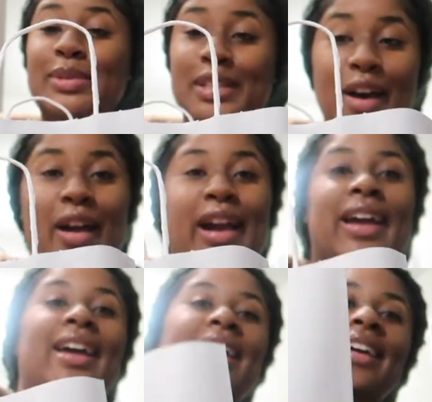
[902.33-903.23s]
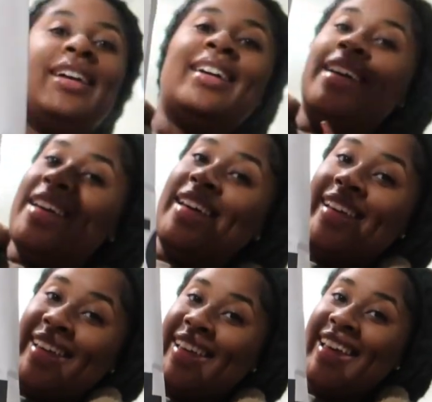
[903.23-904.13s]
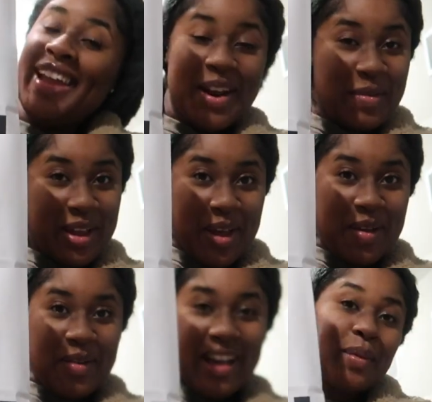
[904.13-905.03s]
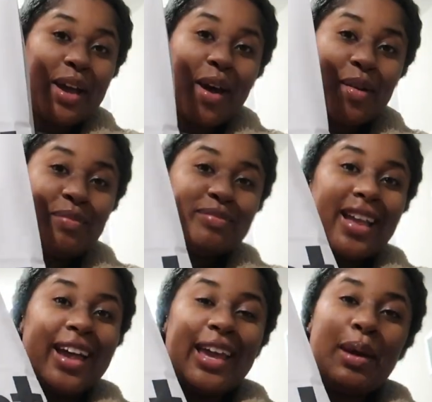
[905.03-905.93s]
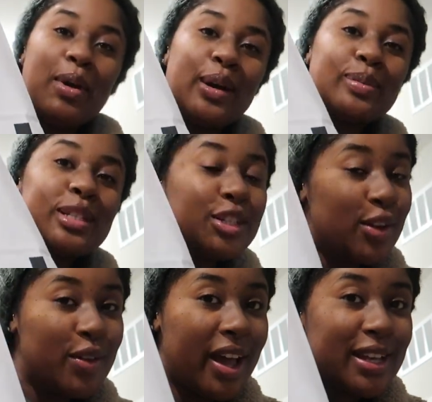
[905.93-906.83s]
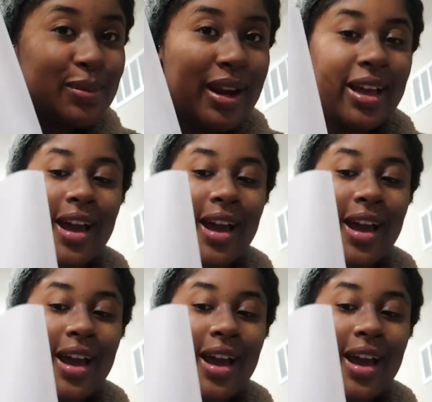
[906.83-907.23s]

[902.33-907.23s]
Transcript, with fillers: I'm sorry. Here we go. Here we go. I came home to show you guys what I